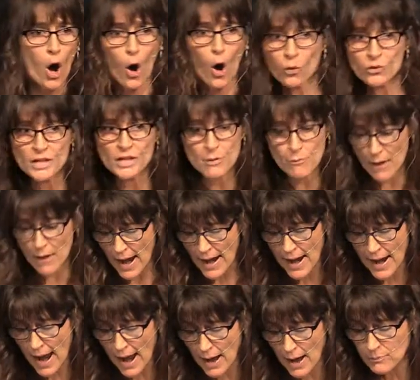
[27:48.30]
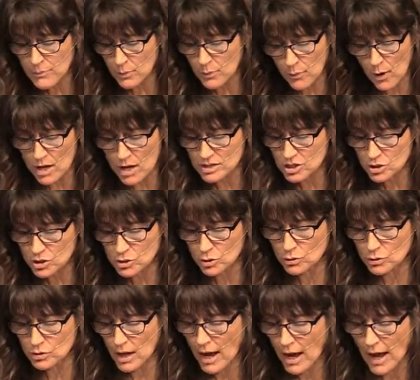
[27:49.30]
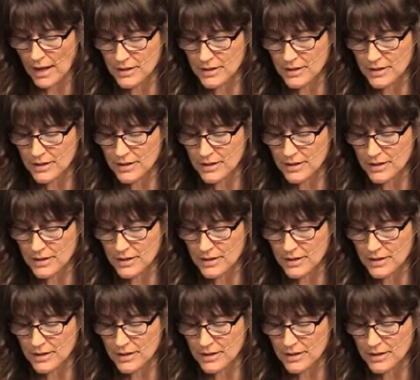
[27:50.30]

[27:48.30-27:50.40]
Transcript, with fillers: Only Rahab, the prostitute,